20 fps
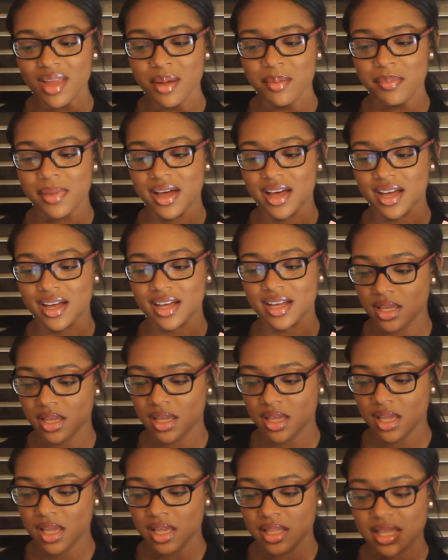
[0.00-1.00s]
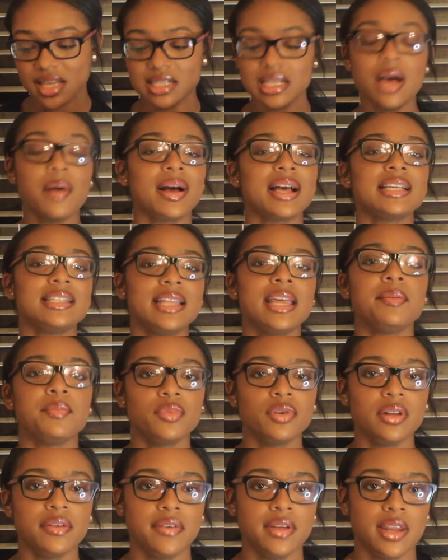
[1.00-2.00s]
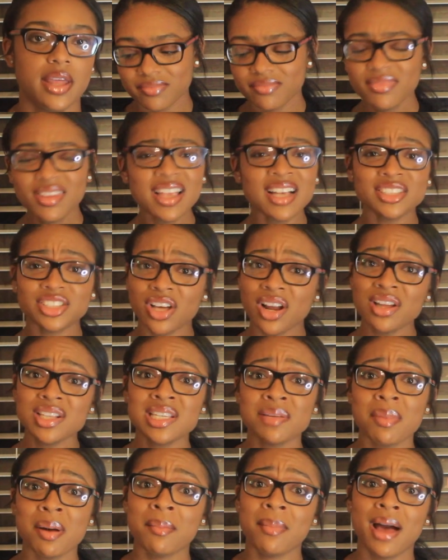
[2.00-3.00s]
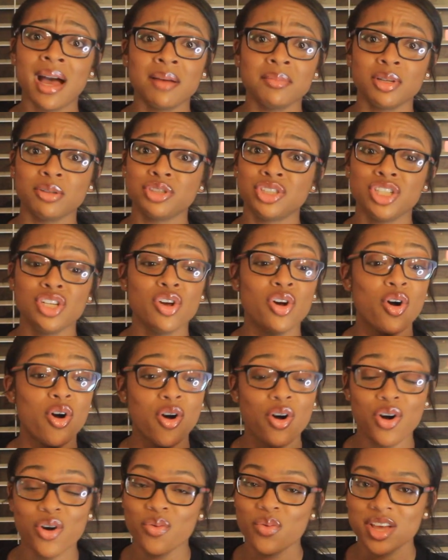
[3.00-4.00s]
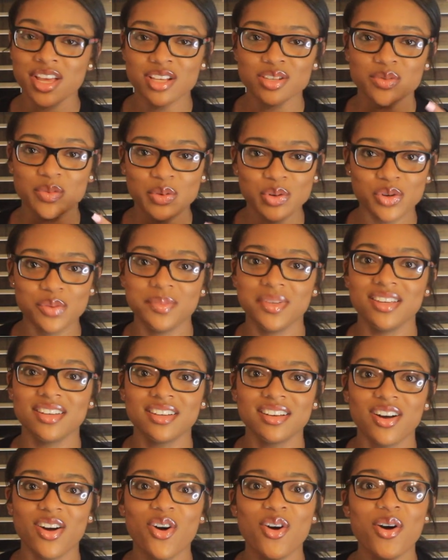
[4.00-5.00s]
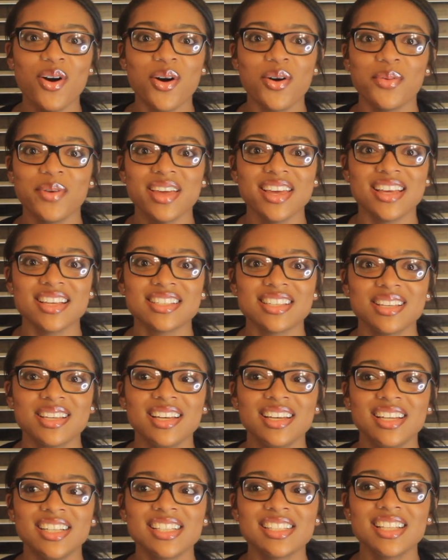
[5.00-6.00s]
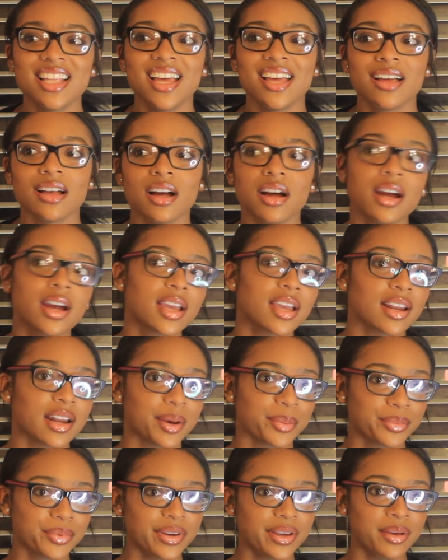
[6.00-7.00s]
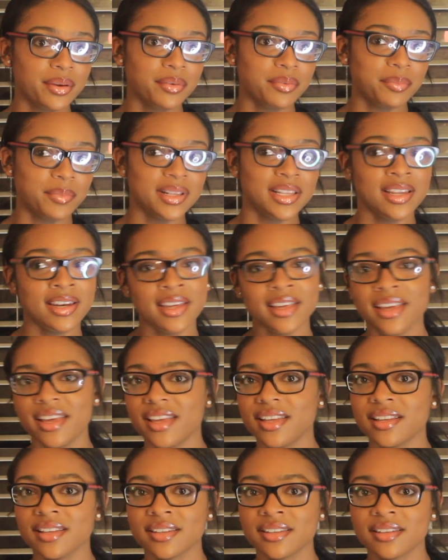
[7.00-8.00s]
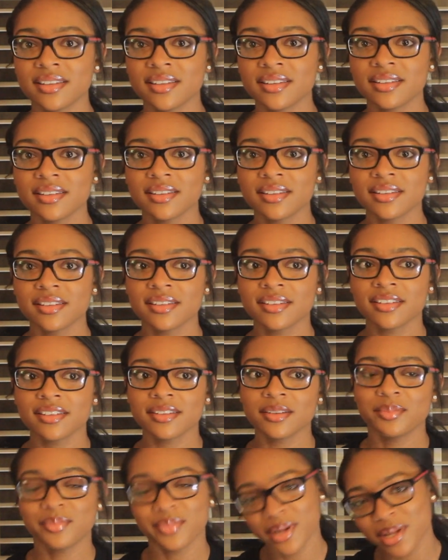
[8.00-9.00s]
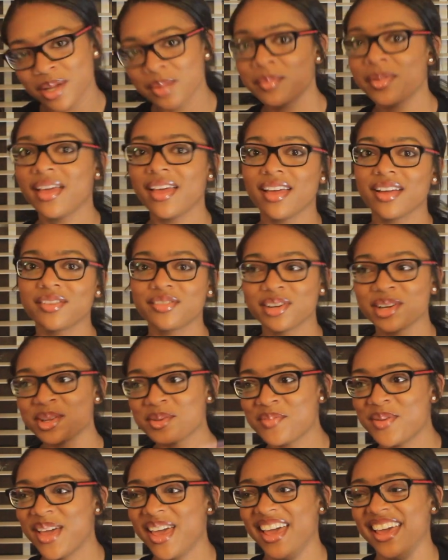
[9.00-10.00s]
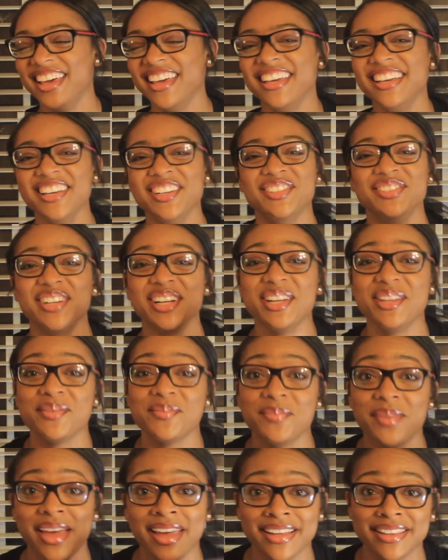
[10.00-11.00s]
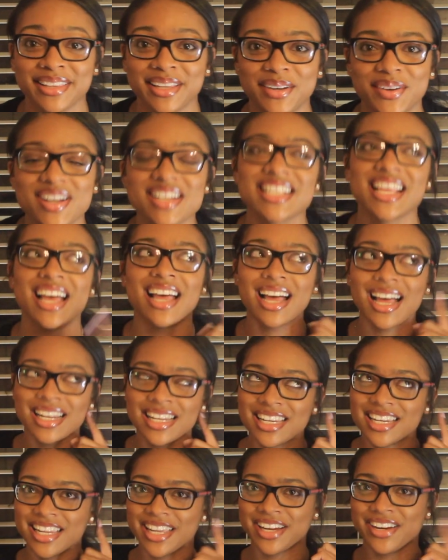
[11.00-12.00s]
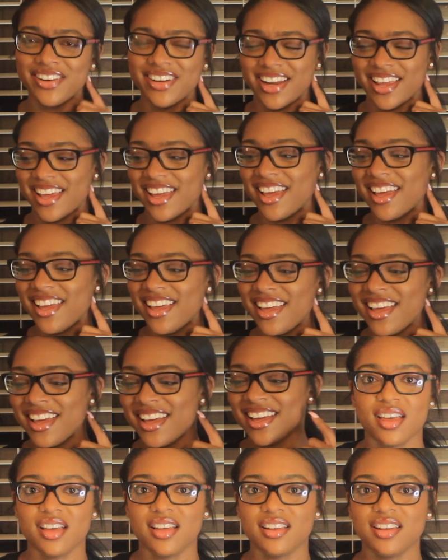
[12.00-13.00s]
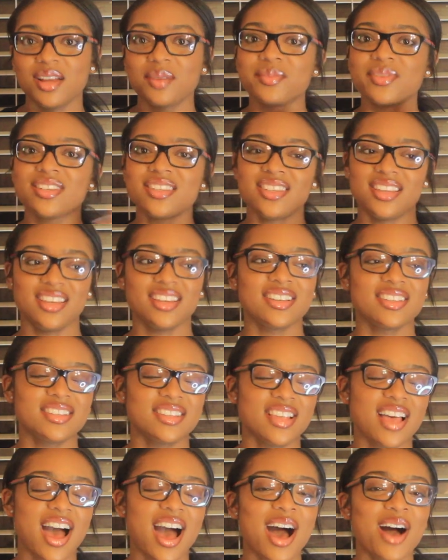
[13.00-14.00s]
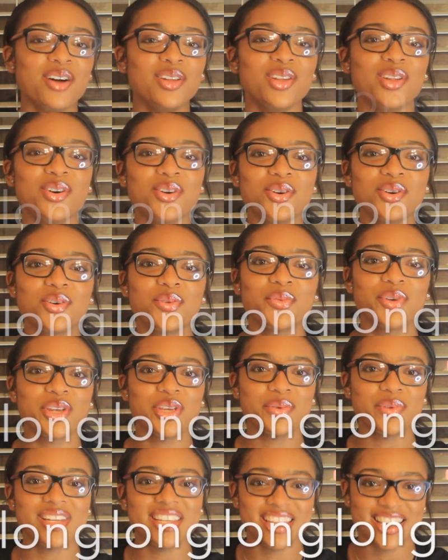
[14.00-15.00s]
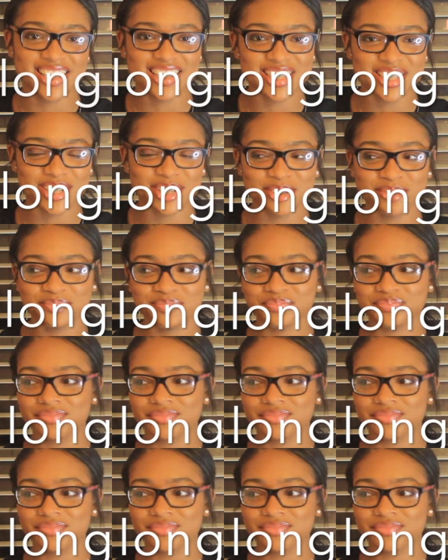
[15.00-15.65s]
but that's how I stay motivated. Shout out to my mom though. She always on me. Always. It's like, all right, can I breathe? But then again, bring it back. Run it back. Run it back though, because I need to hear that. Number 6. How long were you a dancer?